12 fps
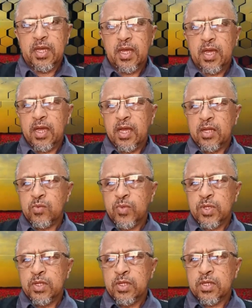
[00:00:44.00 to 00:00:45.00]
and
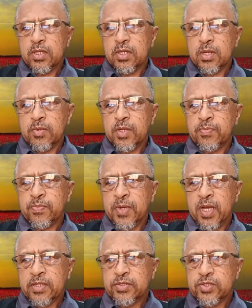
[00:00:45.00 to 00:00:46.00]
we're coming
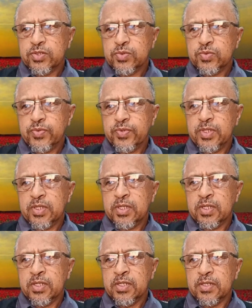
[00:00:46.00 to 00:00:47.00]
back to
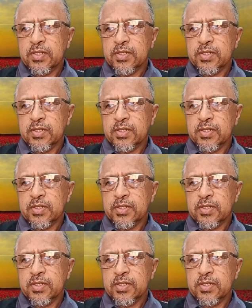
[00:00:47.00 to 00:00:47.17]
the